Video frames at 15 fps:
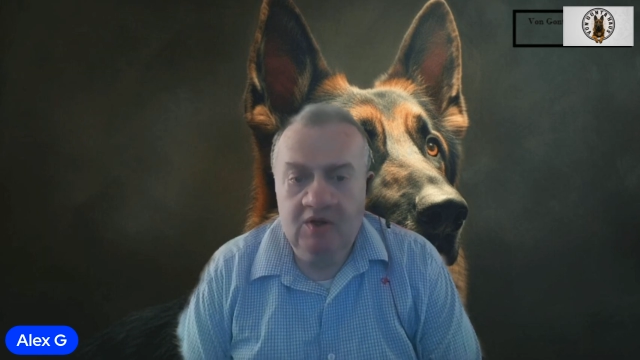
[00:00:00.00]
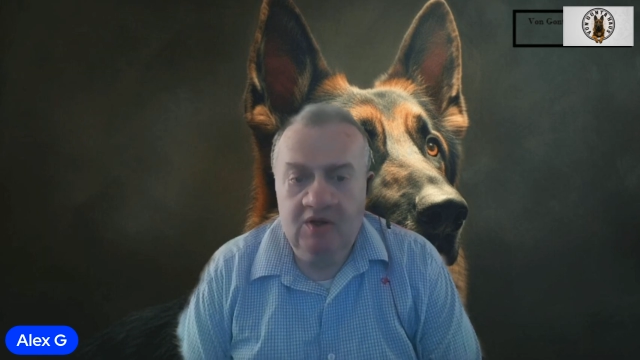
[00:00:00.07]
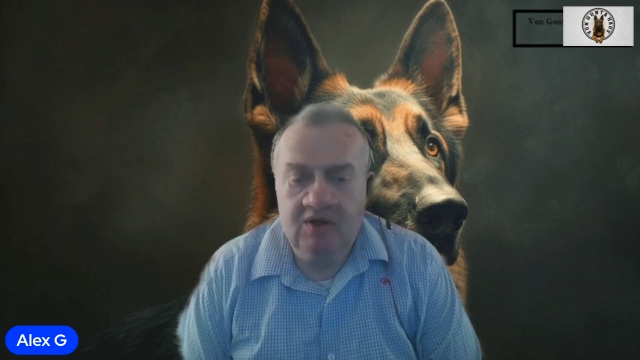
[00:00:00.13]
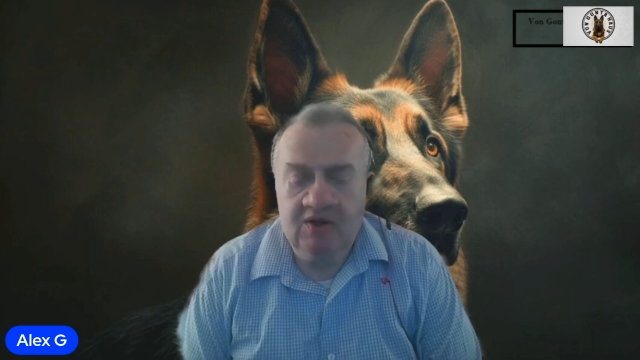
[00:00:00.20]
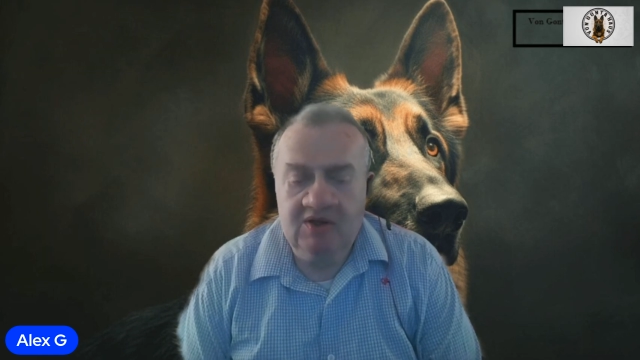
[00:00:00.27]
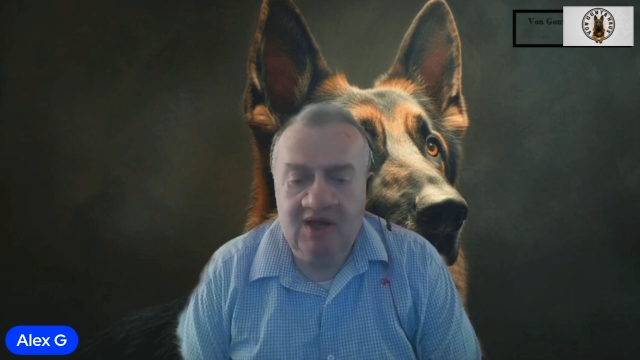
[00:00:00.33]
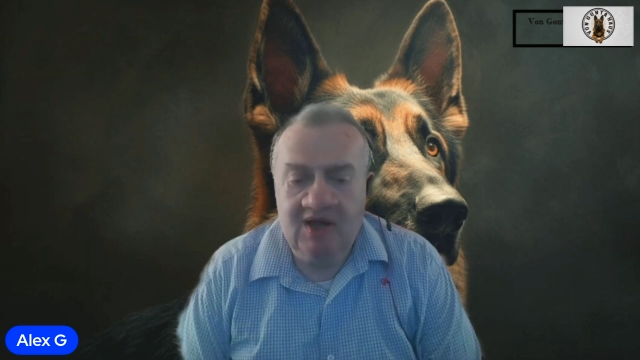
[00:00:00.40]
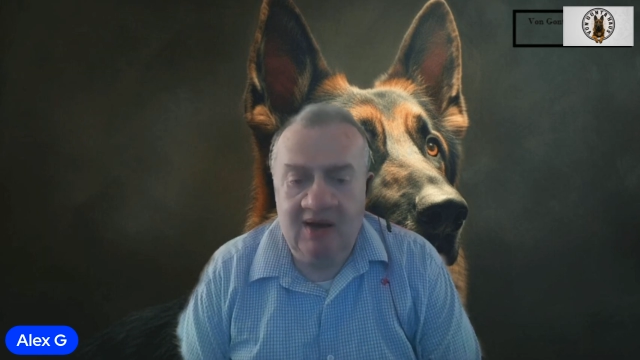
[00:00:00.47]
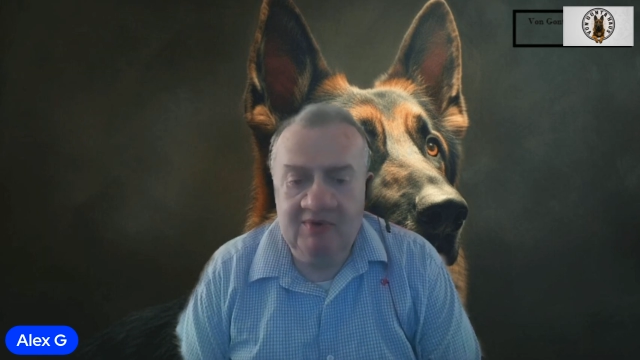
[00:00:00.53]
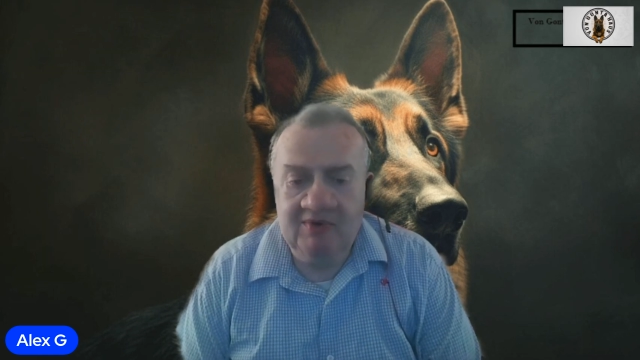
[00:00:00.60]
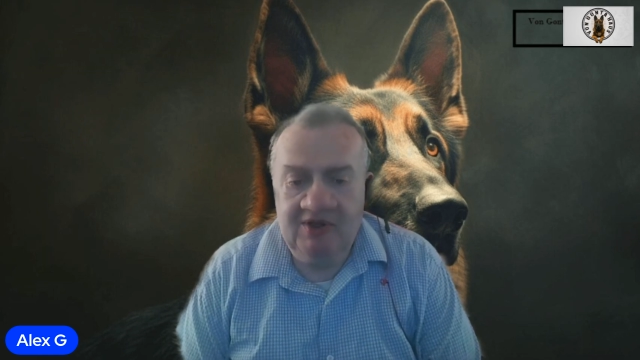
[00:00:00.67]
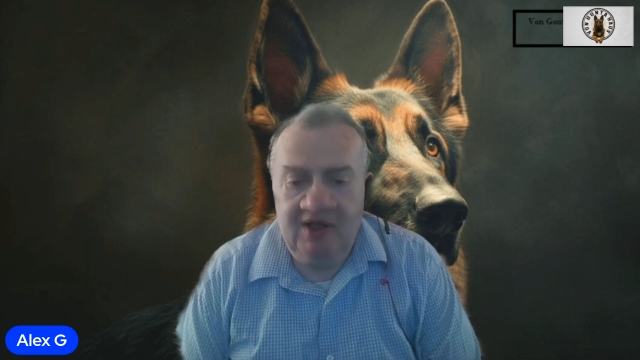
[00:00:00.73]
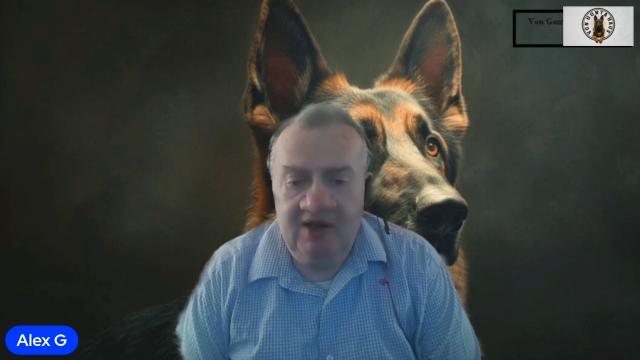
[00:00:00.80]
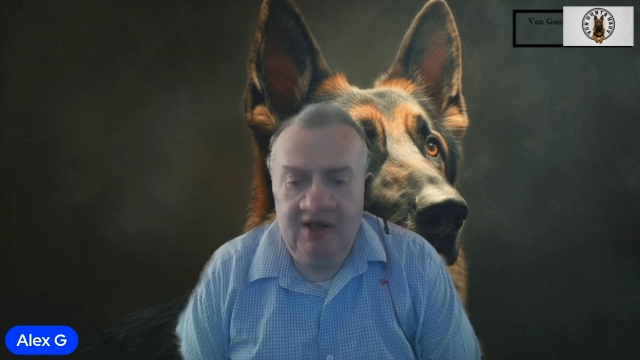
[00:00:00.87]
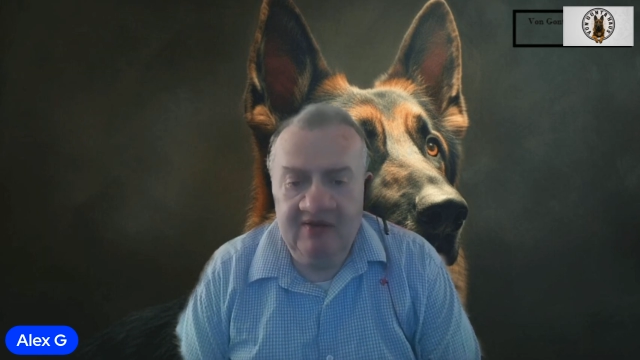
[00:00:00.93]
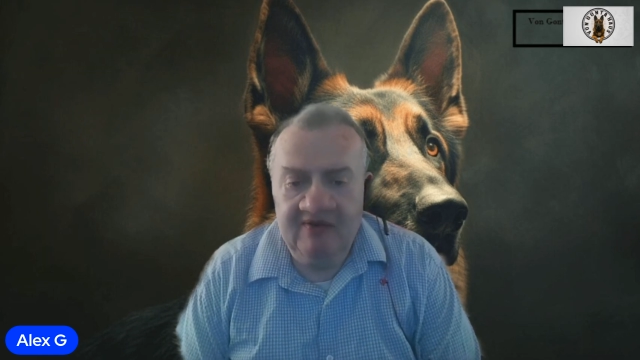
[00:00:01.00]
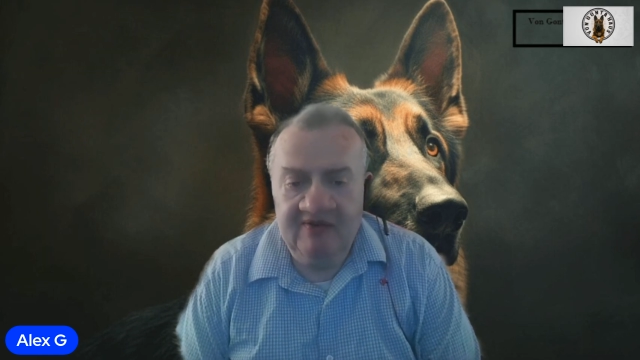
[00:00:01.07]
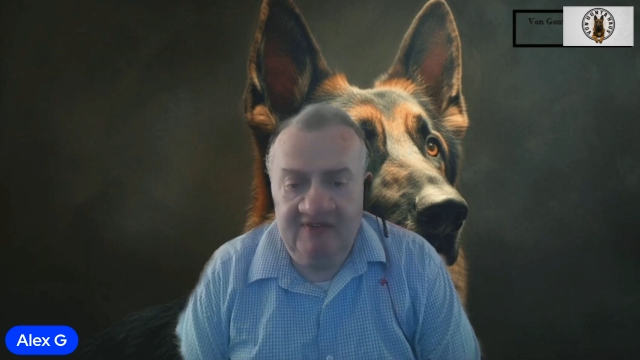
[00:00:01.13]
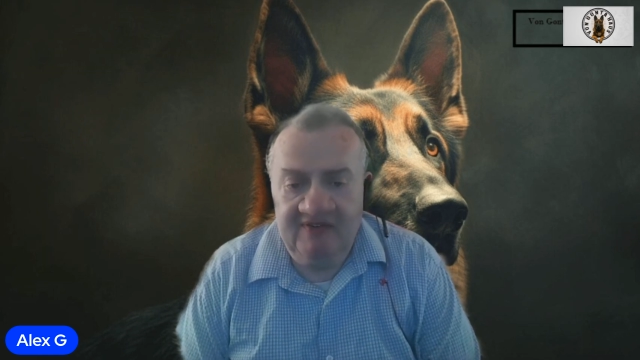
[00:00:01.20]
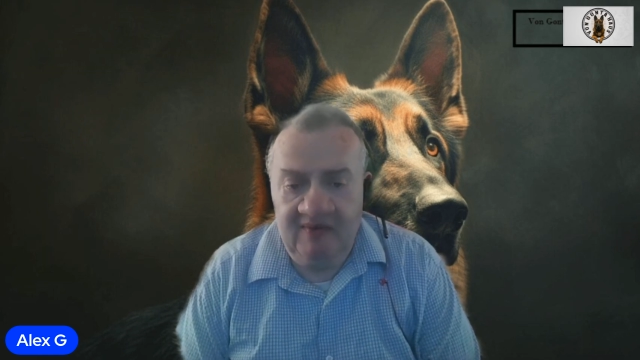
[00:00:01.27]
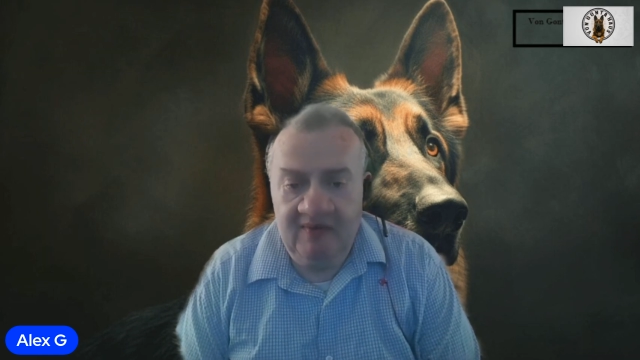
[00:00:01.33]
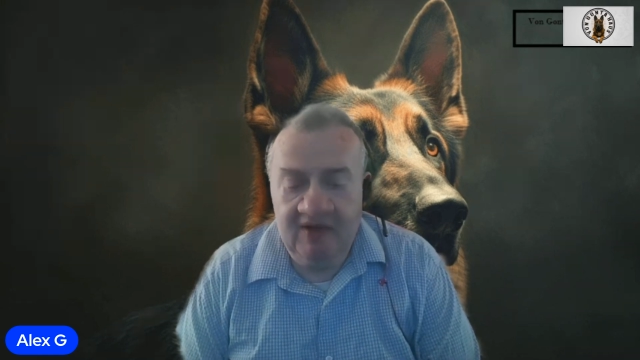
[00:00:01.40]
in dominating a
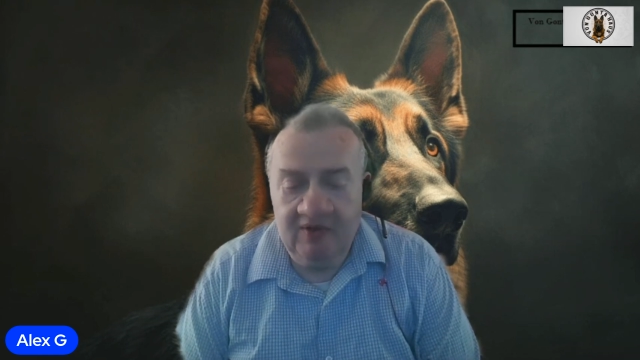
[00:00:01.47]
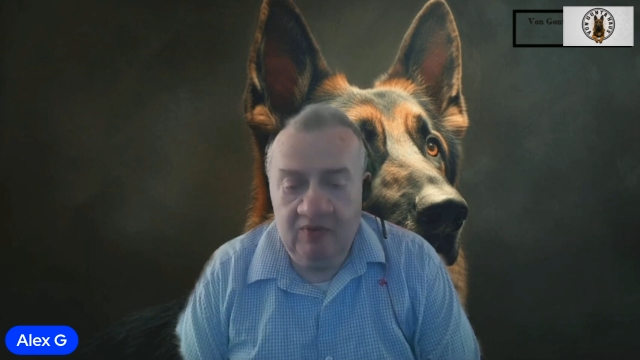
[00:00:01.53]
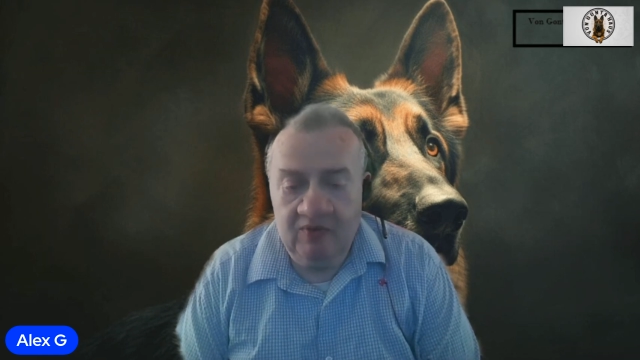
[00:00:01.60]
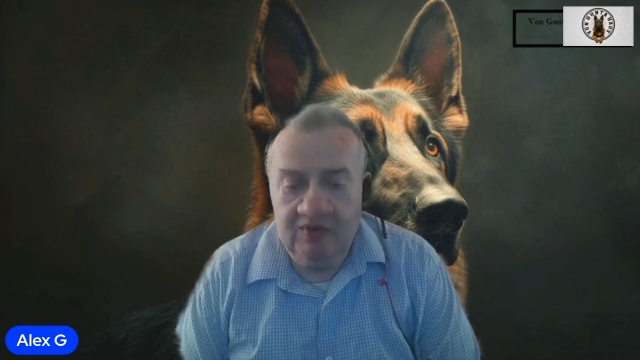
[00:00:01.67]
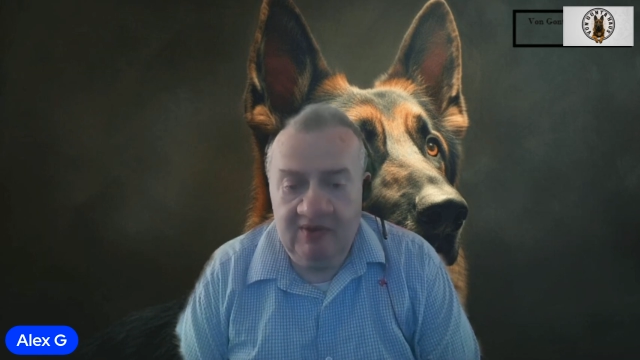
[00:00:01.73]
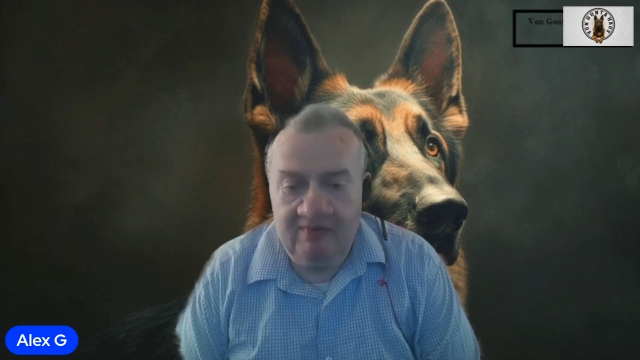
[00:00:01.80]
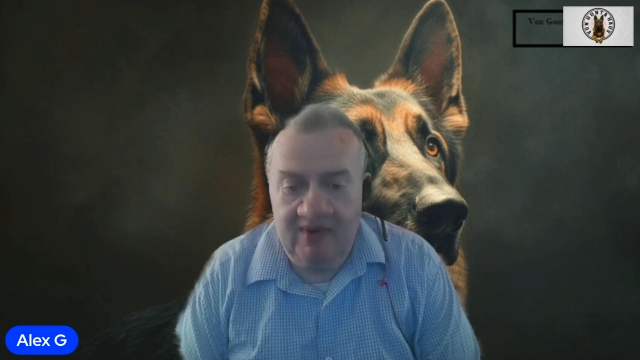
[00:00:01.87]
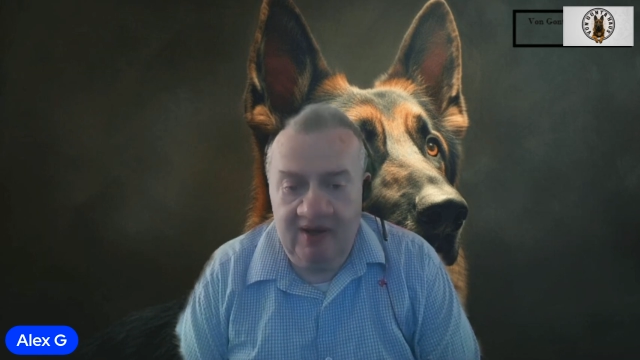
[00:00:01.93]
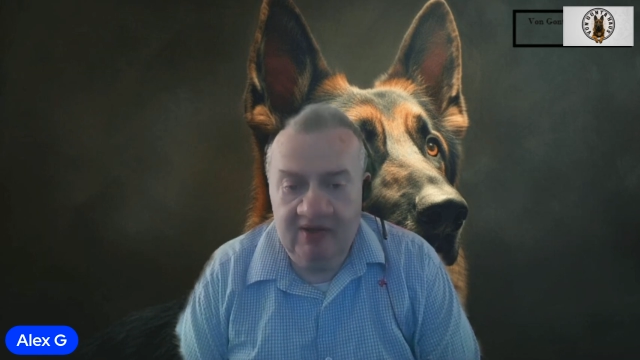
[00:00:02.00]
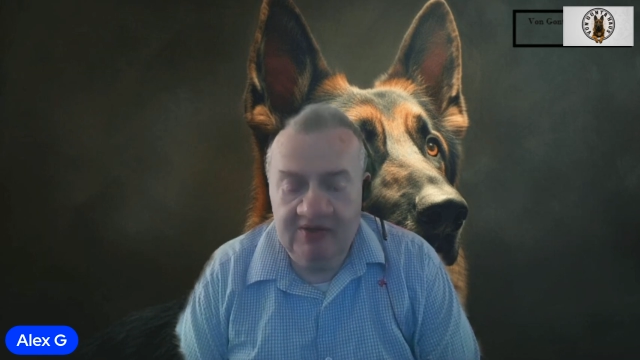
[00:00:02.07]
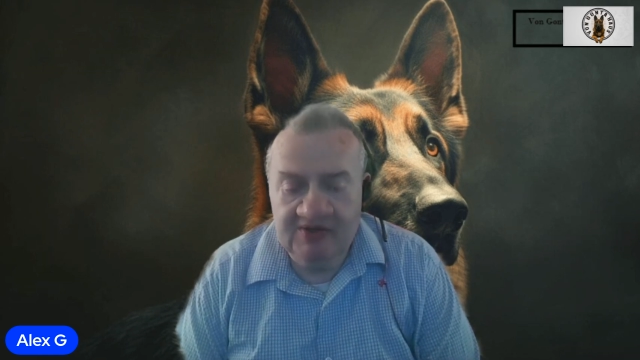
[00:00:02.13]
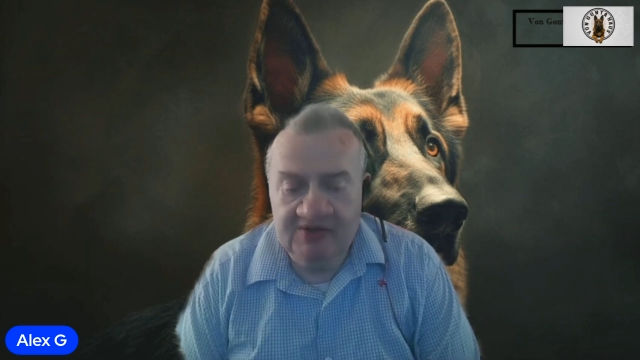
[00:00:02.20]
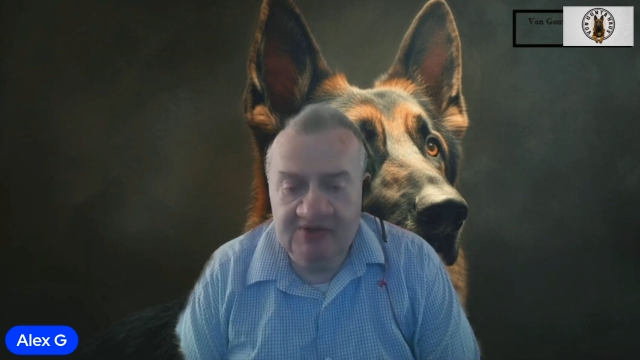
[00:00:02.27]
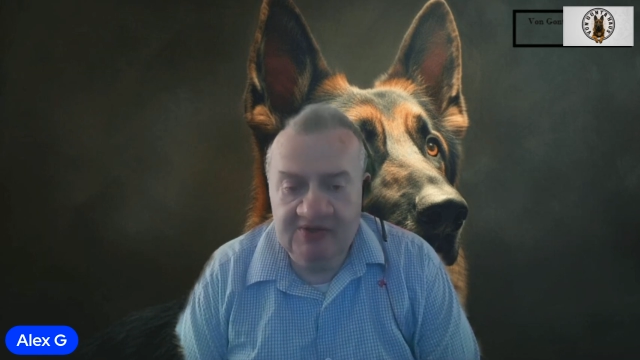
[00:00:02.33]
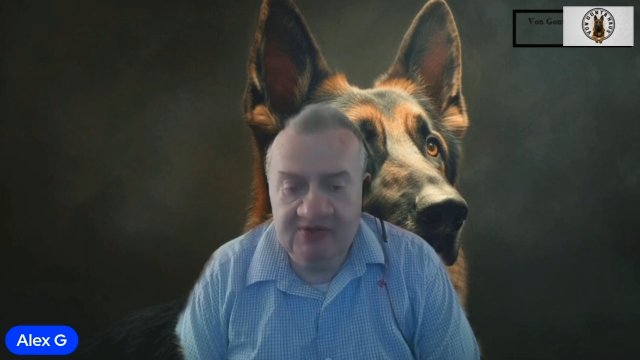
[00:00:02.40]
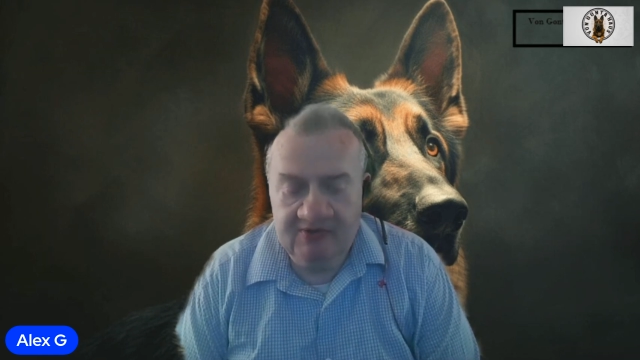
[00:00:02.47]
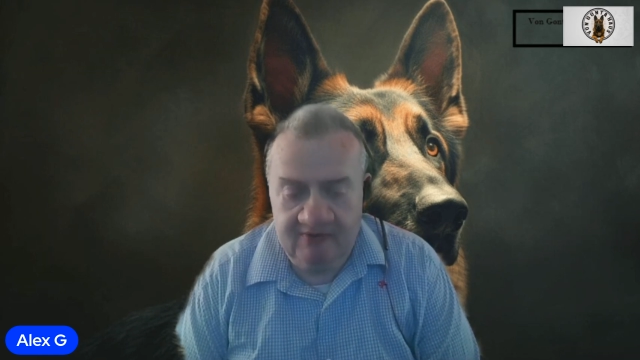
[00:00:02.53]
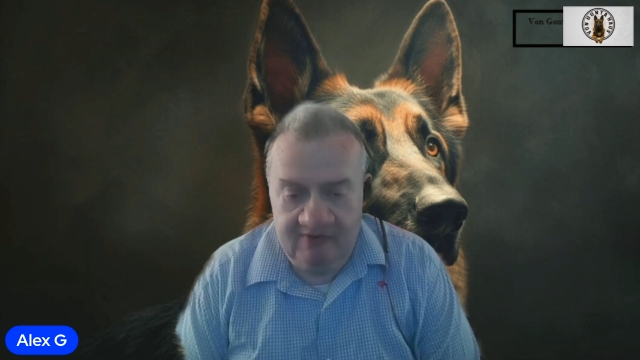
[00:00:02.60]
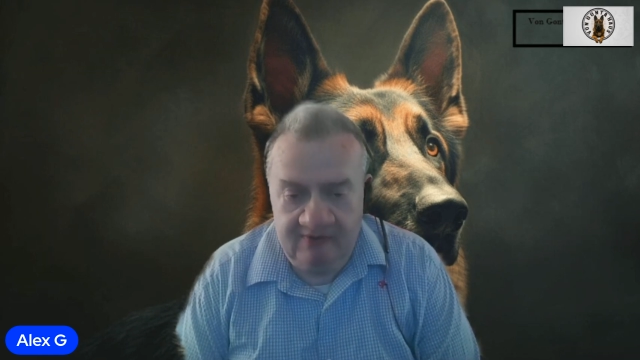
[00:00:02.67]
female when a male is